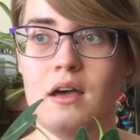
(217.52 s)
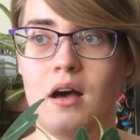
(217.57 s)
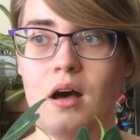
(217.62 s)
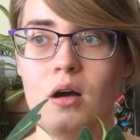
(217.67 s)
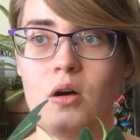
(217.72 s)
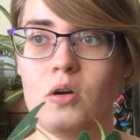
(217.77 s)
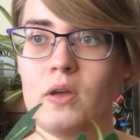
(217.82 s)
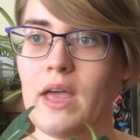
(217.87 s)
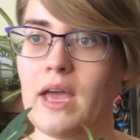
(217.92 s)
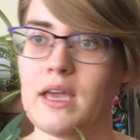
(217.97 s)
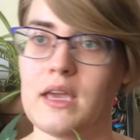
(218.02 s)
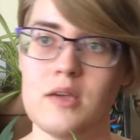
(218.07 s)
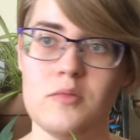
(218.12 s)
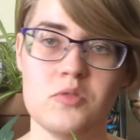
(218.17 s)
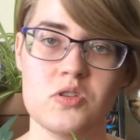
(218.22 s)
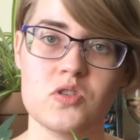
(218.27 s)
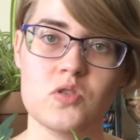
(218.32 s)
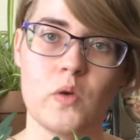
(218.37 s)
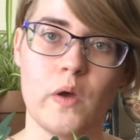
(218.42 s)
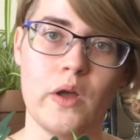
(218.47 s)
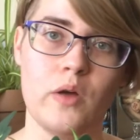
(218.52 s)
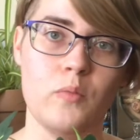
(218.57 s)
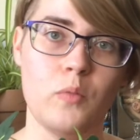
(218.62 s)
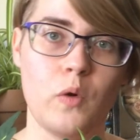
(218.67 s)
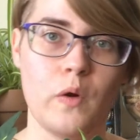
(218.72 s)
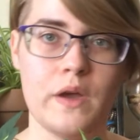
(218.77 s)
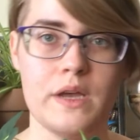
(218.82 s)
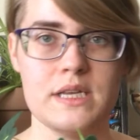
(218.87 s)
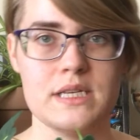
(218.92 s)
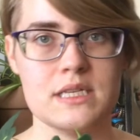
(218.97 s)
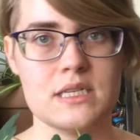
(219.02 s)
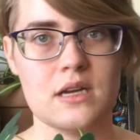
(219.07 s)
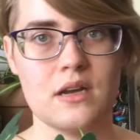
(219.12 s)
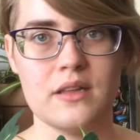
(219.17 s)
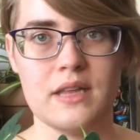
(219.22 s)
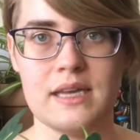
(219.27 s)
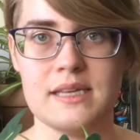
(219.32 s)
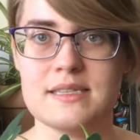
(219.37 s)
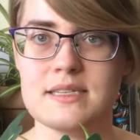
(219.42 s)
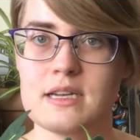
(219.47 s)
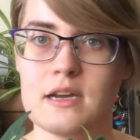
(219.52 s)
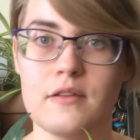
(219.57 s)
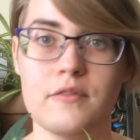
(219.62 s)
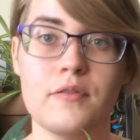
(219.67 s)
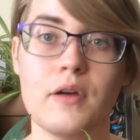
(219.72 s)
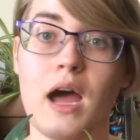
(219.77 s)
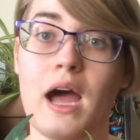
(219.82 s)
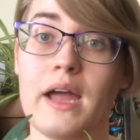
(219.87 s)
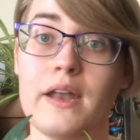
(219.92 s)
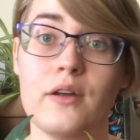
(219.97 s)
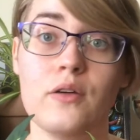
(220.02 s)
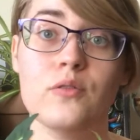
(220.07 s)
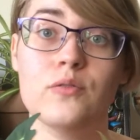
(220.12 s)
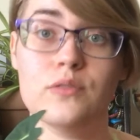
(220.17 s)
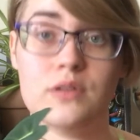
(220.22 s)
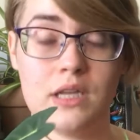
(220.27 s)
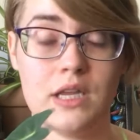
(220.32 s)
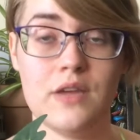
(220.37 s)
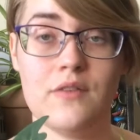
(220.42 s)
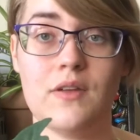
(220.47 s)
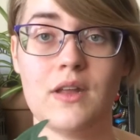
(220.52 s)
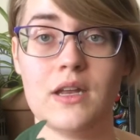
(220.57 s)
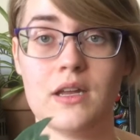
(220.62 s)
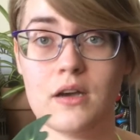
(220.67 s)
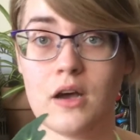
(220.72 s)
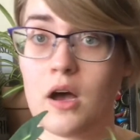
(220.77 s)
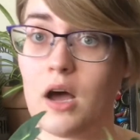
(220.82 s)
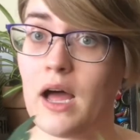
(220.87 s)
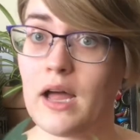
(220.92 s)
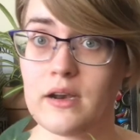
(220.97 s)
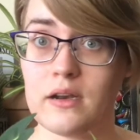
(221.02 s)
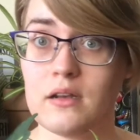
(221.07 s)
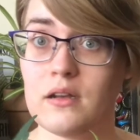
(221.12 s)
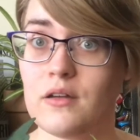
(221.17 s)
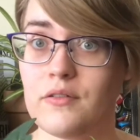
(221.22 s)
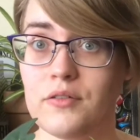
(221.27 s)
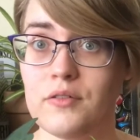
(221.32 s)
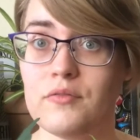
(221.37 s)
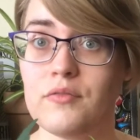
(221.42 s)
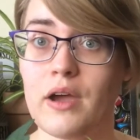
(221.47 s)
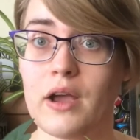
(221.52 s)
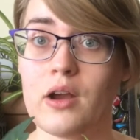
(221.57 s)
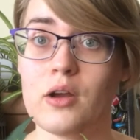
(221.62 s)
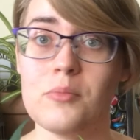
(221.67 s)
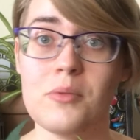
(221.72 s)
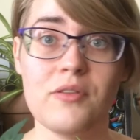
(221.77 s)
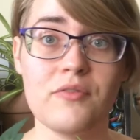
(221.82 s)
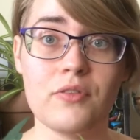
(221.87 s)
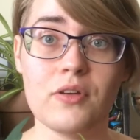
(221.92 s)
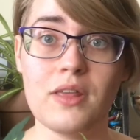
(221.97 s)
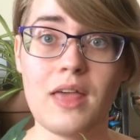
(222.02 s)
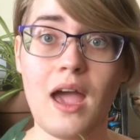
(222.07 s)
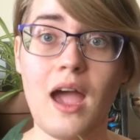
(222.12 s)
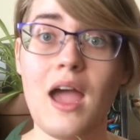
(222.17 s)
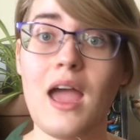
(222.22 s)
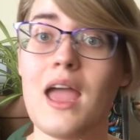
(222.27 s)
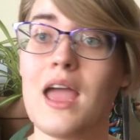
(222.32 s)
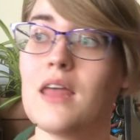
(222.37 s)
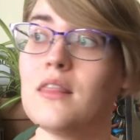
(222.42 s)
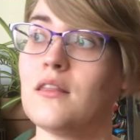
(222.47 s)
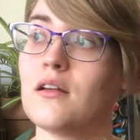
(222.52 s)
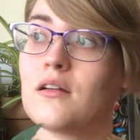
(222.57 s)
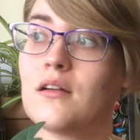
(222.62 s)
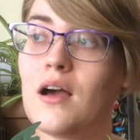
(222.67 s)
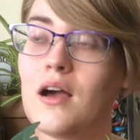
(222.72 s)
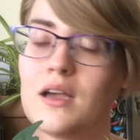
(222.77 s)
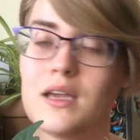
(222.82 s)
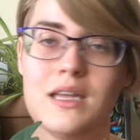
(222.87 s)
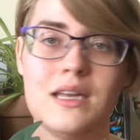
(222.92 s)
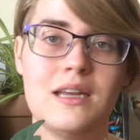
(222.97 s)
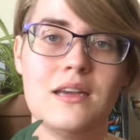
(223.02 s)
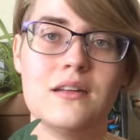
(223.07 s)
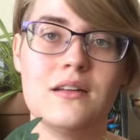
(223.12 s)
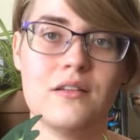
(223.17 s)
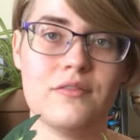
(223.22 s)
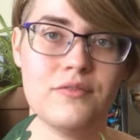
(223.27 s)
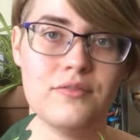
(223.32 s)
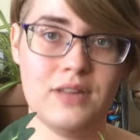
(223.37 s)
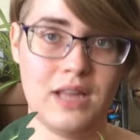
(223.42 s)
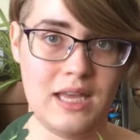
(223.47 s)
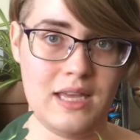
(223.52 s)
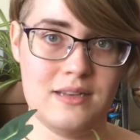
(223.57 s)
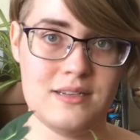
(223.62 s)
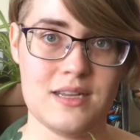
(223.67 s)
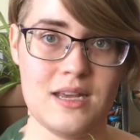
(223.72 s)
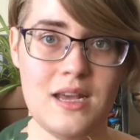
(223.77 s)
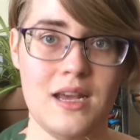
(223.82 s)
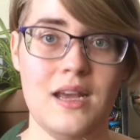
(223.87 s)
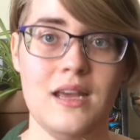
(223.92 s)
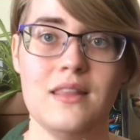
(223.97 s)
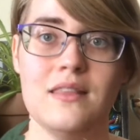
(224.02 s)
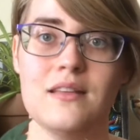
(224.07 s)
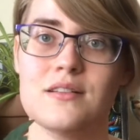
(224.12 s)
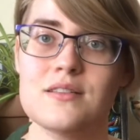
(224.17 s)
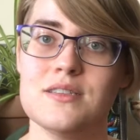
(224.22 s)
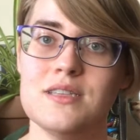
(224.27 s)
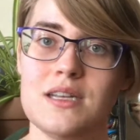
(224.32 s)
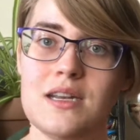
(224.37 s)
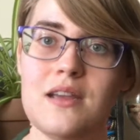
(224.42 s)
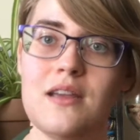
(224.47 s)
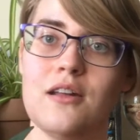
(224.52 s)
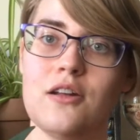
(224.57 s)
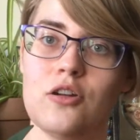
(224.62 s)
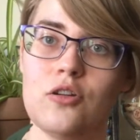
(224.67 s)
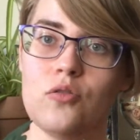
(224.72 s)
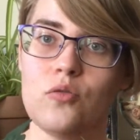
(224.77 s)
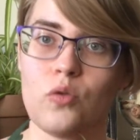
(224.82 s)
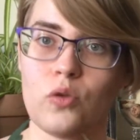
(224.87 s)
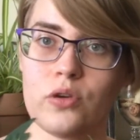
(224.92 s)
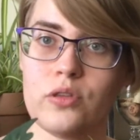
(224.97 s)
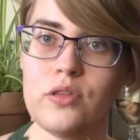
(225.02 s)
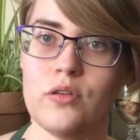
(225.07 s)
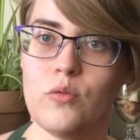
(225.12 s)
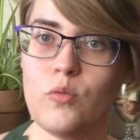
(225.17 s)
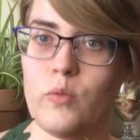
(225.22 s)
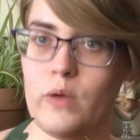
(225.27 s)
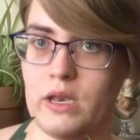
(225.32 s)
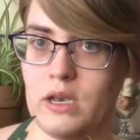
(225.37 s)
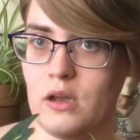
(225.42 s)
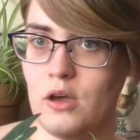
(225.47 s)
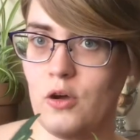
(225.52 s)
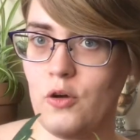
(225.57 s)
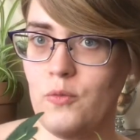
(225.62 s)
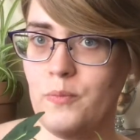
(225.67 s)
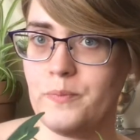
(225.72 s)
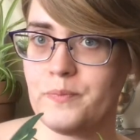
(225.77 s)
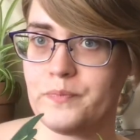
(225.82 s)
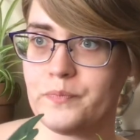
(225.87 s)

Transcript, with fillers: oh yeah, keep the soil moist, all that stuff. I don't live in a hot enough environment for that, and they're not getting enough light. They're sitting in a north window,